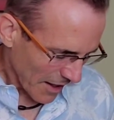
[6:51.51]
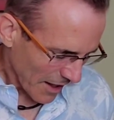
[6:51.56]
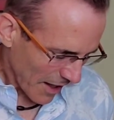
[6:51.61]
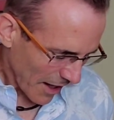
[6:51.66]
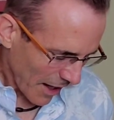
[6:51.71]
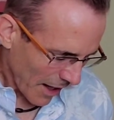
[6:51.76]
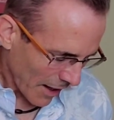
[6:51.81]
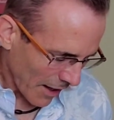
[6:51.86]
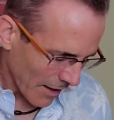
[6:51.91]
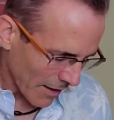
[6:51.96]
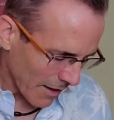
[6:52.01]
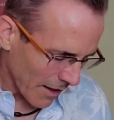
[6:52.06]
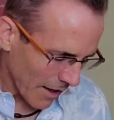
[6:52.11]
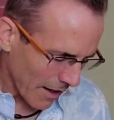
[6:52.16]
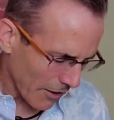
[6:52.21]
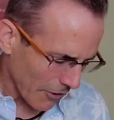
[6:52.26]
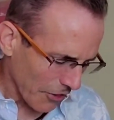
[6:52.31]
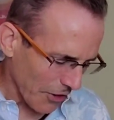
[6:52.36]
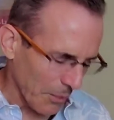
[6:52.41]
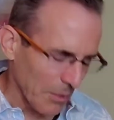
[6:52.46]
and
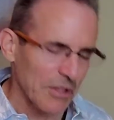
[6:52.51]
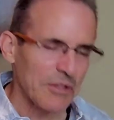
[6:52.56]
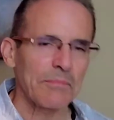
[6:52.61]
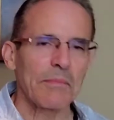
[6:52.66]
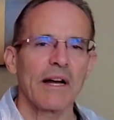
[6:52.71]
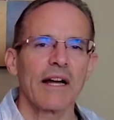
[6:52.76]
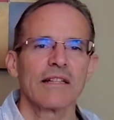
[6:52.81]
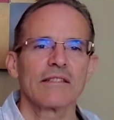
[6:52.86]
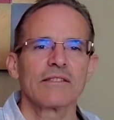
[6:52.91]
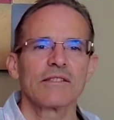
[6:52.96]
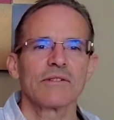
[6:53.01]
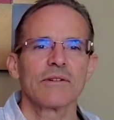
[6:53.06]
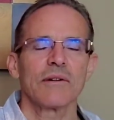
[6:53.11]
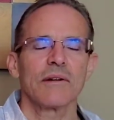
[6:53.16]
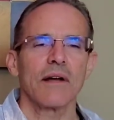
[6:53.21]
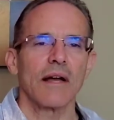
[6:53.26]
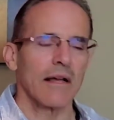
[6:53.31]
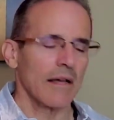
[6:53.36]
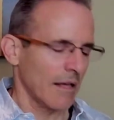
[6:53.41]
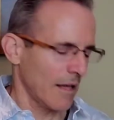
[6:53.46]
healthy response to
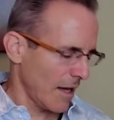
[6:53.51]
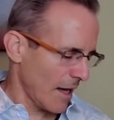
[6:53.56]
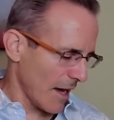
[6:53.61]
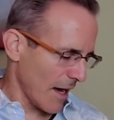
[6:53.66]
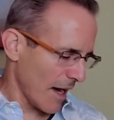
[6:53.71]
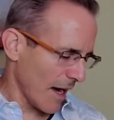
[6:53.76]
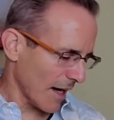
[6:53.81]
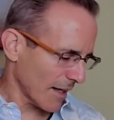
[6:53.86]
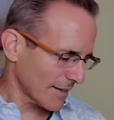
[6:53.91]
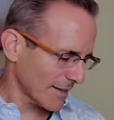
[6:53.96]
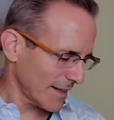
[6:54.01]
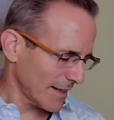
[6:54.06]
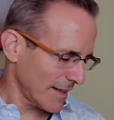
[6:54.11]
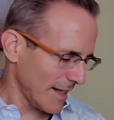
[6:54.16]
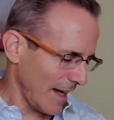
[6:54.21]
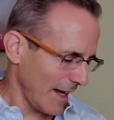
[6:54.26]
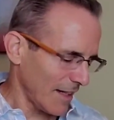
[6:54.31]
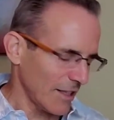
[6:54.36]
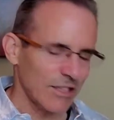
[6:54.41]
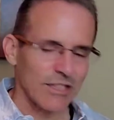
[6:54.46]

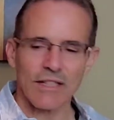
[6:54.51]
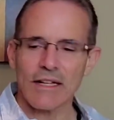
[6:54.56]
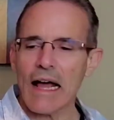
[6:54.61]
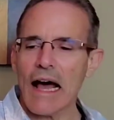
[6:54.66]
oxidation.